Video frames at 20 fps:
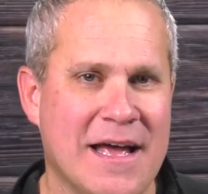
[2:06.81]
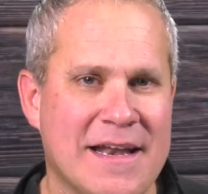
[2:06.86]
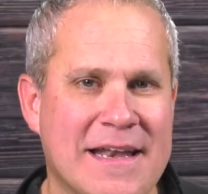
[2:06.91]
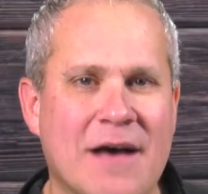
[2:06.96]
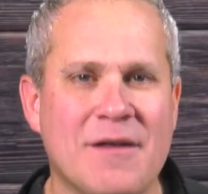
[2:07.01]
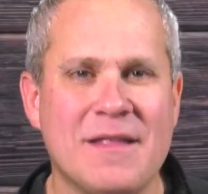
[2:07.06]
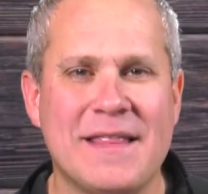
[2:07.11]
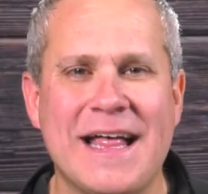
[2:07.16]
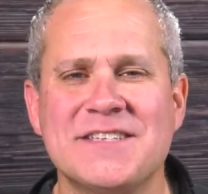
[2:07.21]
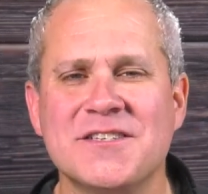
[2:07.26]

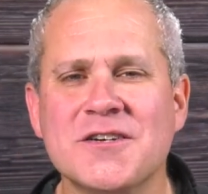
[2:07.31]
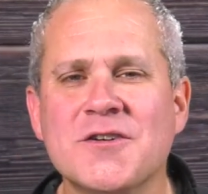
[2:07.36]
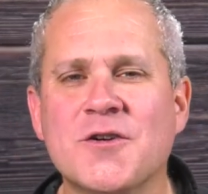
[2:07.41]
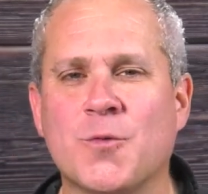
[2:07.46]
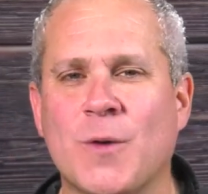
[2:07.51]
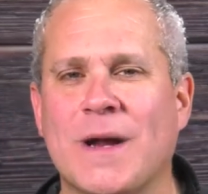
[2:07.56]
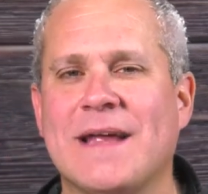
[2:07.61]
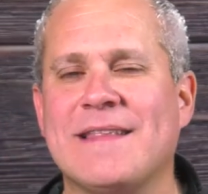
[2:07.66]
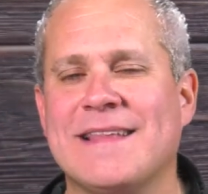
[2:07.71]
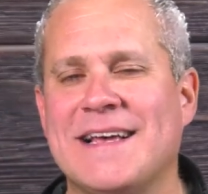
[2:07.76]
Now, that's a
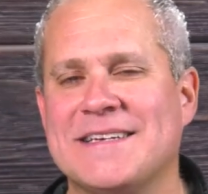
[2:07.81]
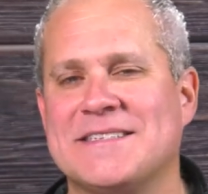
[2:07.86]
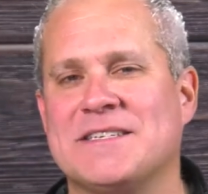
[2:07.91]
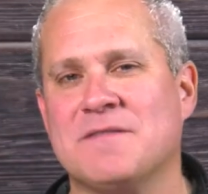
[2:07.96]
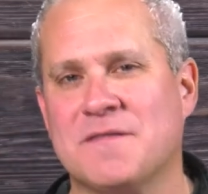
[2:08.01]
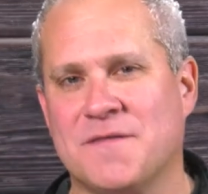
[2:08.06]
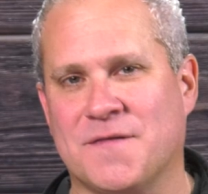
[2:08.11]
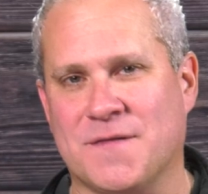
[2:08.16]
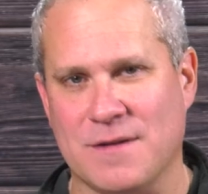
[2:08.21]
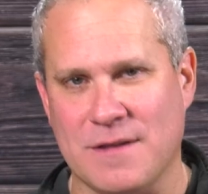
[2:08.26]
great
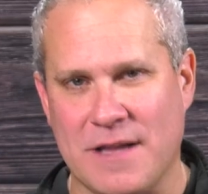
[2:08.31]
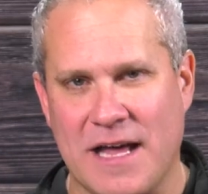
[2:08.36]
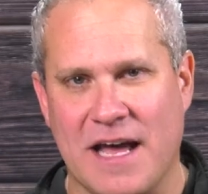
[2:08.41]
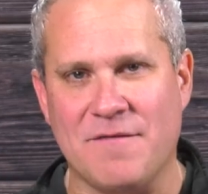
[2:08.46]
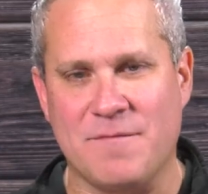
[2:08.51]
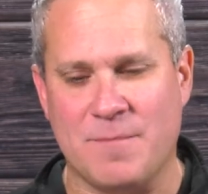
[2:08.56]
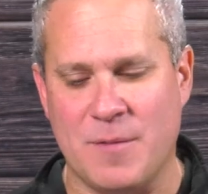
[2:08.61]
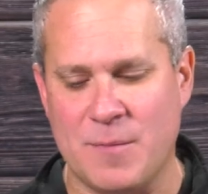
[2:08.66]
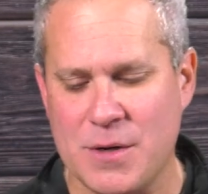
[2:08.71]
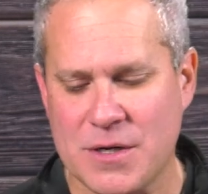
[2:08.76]
lesson for
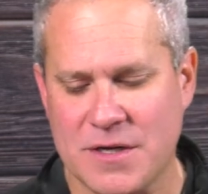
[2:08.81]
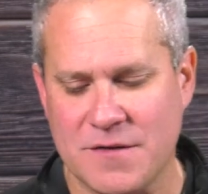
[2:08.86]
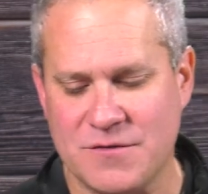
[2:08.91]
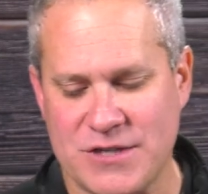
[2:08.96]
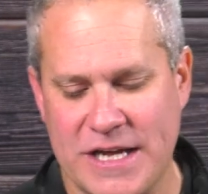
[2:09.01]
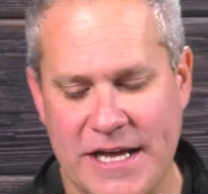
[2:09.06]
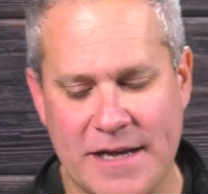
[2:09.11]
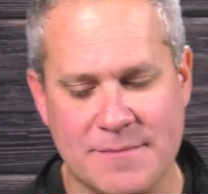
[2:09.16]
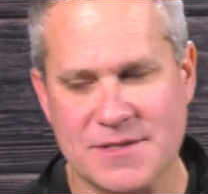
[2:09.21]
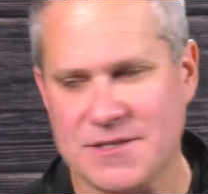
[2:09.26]
life. The book of
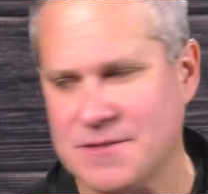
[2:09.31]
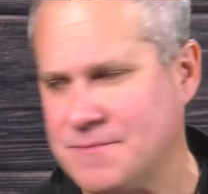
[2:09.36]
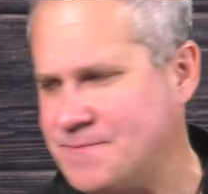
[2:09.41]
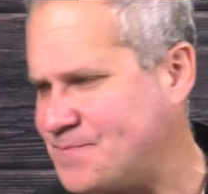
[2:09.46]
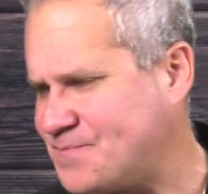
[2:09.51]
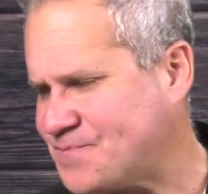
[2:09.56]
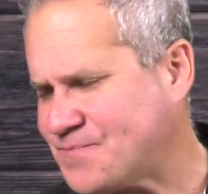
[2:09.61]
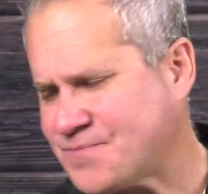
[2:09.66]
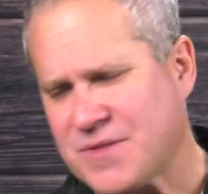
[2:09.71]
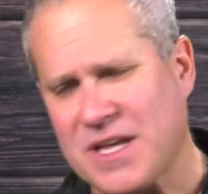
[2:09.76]
James,
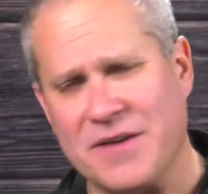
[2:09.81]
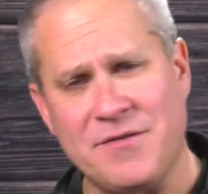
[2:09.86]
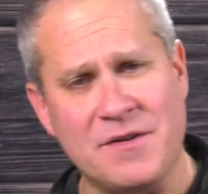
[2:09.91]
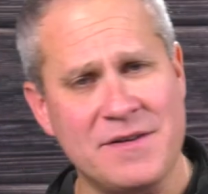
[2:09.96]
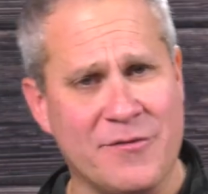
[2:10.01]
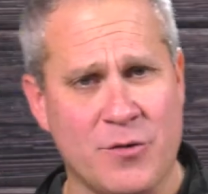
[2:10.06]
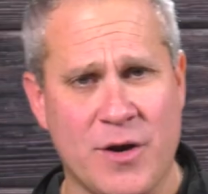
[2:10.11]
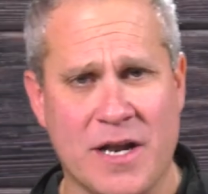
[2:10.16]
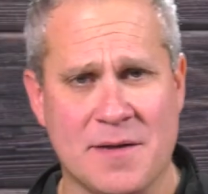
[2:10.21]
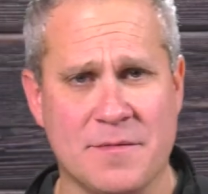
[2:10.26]
if you've
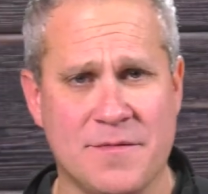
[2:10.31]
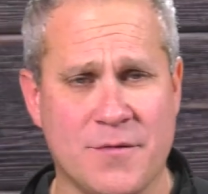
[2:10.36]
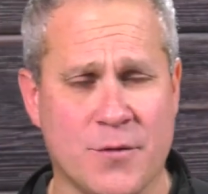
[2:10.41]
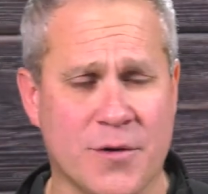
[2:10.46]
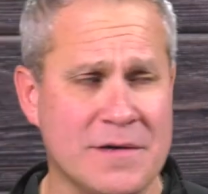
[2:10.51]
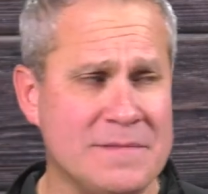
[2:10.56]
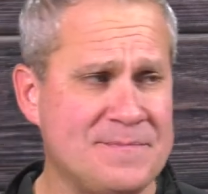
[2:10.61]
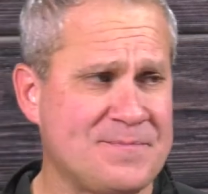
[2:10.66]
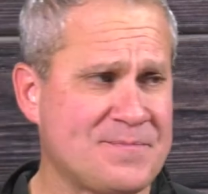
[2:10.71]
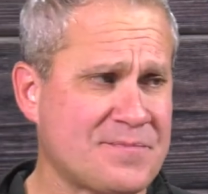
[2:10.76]
never read it
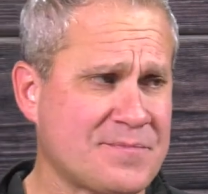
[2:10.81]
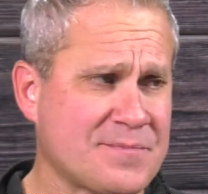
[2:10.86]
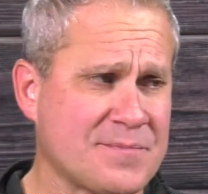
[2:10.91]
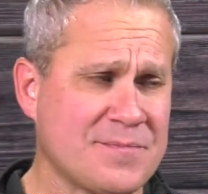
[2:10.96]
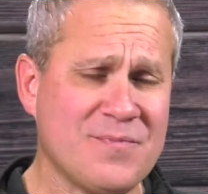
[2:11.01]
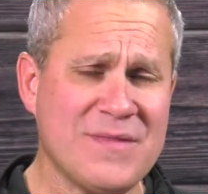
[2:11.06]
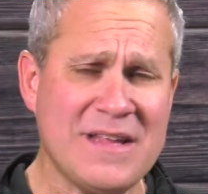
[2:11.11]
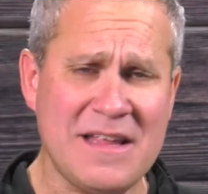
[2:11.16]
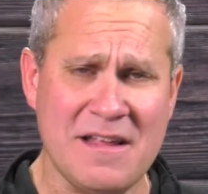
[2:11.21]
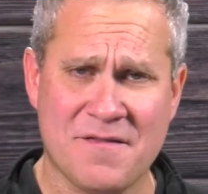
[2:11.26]
before,
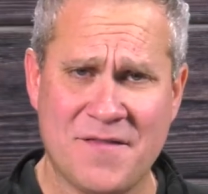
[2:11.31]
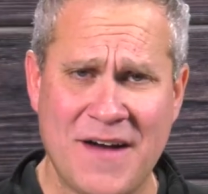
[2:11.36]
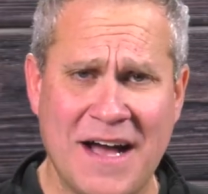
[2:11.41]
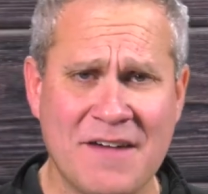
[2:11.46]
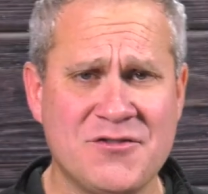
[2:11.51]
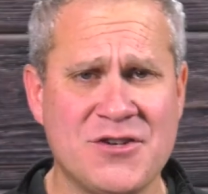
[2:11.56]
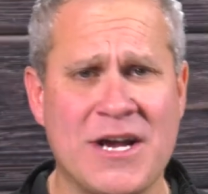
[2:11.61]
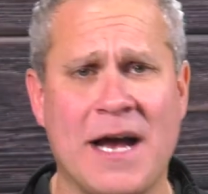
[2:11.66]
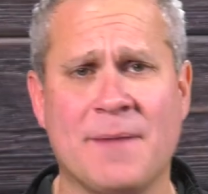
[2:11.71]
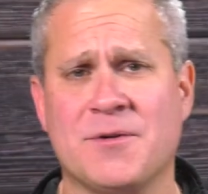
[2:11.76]

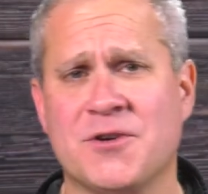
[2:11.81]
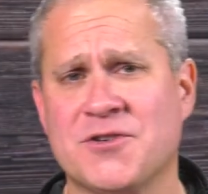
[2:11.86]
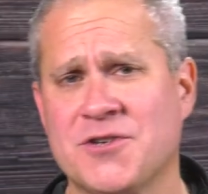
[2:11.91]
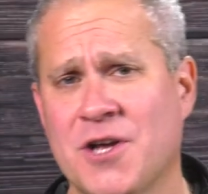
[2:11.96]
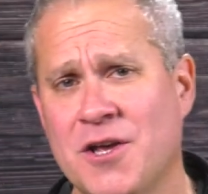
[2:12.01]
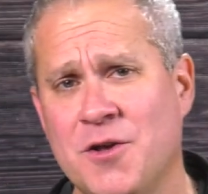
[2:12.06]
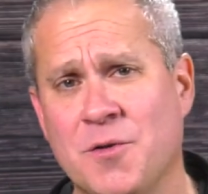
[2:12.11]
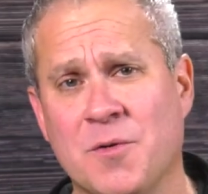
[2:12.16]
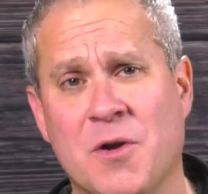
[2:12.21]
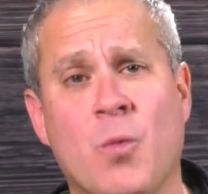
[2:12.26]
5 chapters,
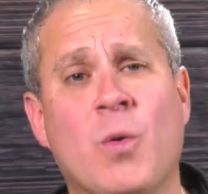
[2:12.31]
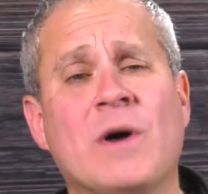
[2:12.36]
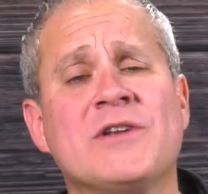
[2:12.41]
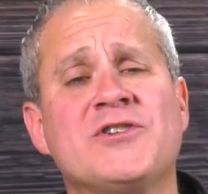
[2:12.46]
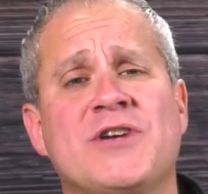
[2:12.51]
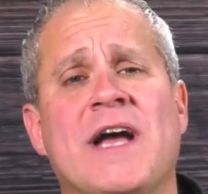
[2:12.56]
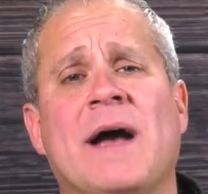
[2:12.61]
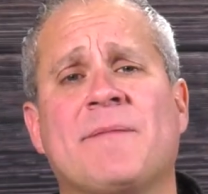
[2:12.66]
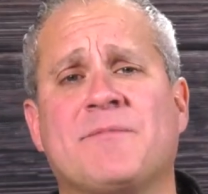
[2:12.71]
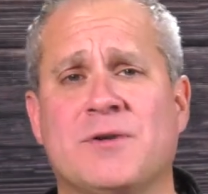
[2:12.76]
you read one
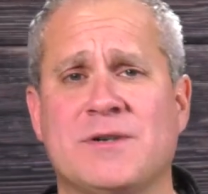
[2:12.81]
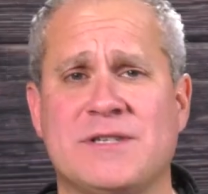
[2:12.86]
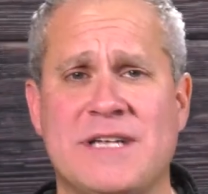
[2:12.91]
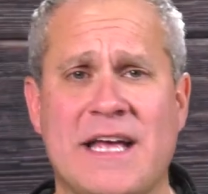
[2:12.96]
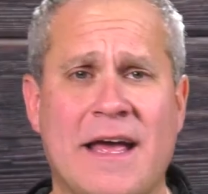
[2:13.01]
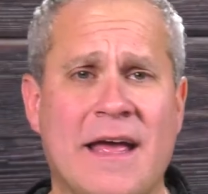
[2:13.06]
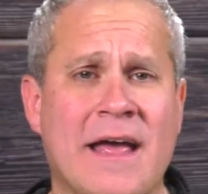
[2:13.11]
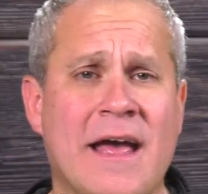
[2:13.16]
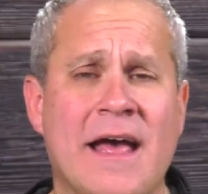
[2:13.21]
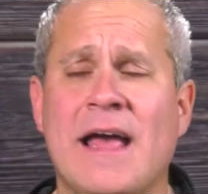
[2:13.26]
chapter a
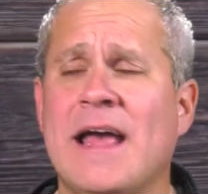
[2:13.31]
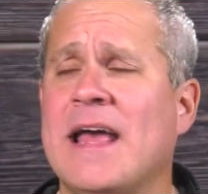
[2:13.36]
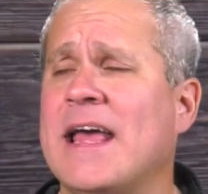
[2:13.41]
day.